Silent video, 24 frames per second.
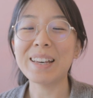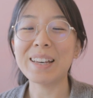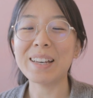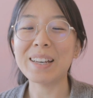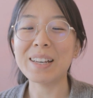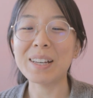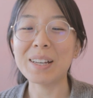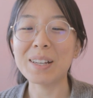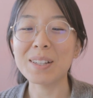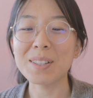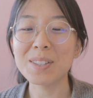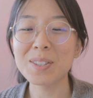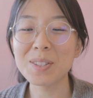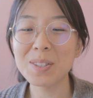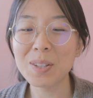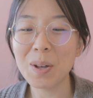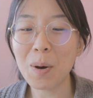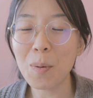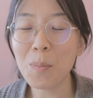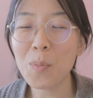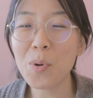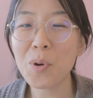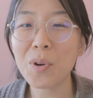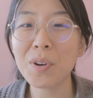Uh,
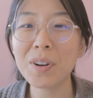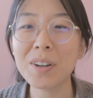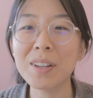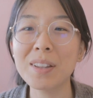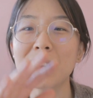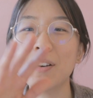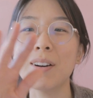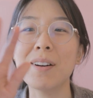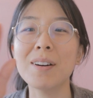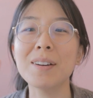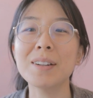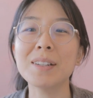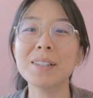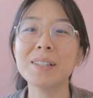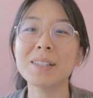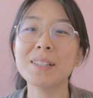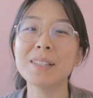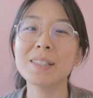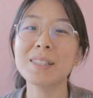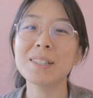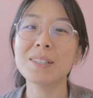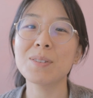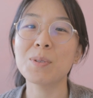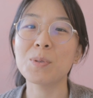somewhere in the
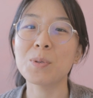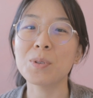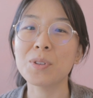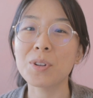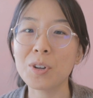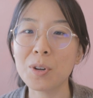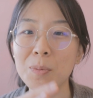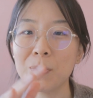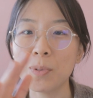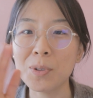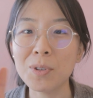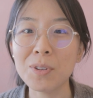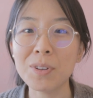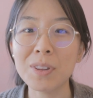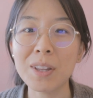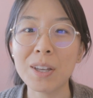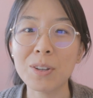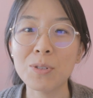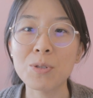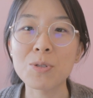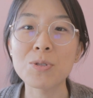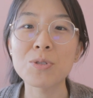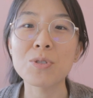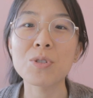audience or the community
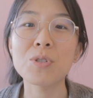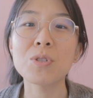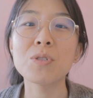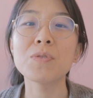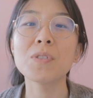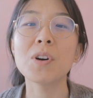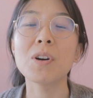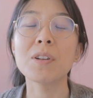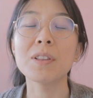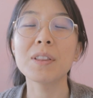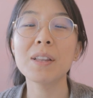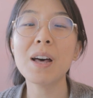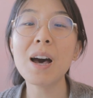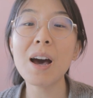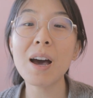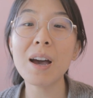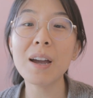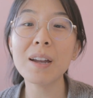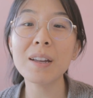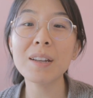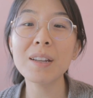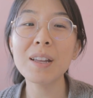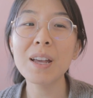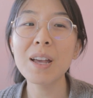that you serve
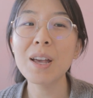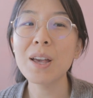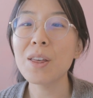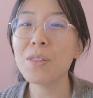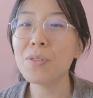online,